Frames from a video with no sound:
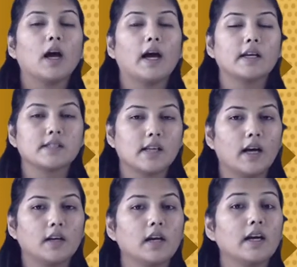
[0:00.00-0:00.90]
and
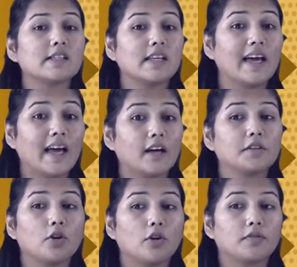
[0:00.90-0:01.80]
sun is the head
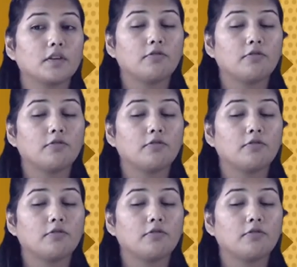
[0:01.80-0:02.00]
of the